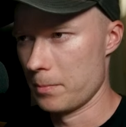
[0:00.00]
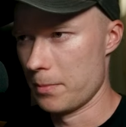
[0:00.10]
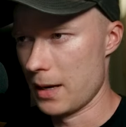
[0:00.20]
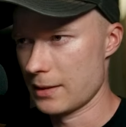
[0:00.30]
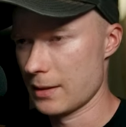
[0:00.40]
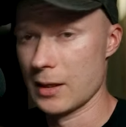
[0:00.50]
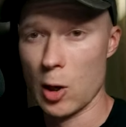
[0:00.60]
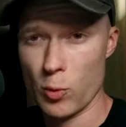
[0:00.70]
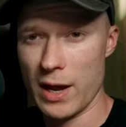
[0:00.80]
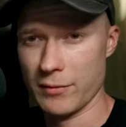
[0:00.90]
but
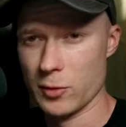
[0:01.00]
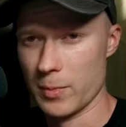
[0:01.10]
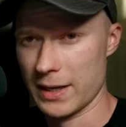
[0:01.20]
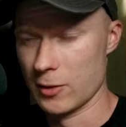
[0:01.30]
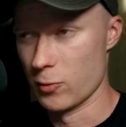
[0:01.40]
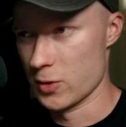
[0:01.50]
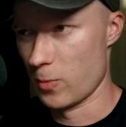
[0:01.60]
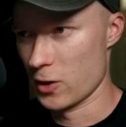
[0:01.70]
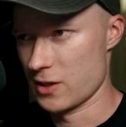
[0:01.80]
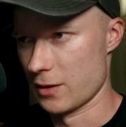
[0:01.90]
now we have to make it
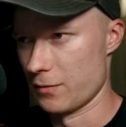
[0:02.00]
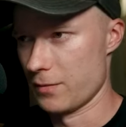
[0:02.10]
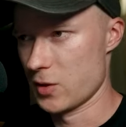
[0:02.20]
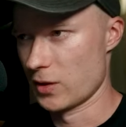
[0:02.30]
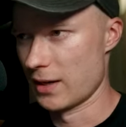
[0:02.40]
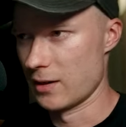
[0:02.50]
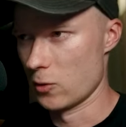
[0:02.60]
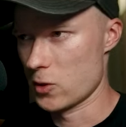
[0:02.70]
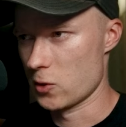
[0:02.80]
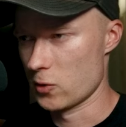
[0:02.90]
responsive so that it
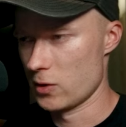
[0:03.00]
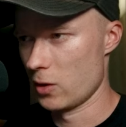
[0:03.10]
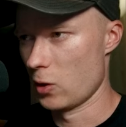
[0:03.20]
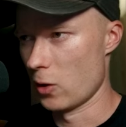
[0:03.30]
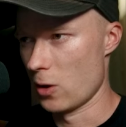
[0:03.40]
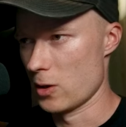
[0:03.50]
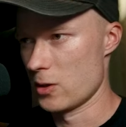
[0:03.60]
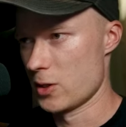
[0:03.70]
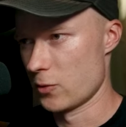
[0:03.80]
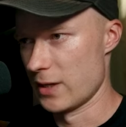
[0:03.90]
looks good on
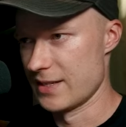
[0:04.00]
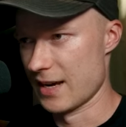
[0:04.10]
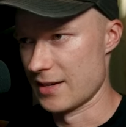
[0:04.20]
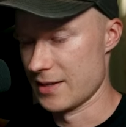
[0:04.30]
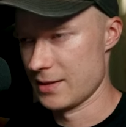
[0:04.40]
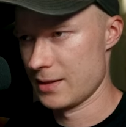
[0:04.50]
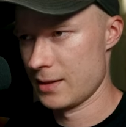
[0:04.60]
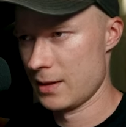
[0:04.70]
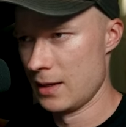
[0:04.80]
all screen sizes.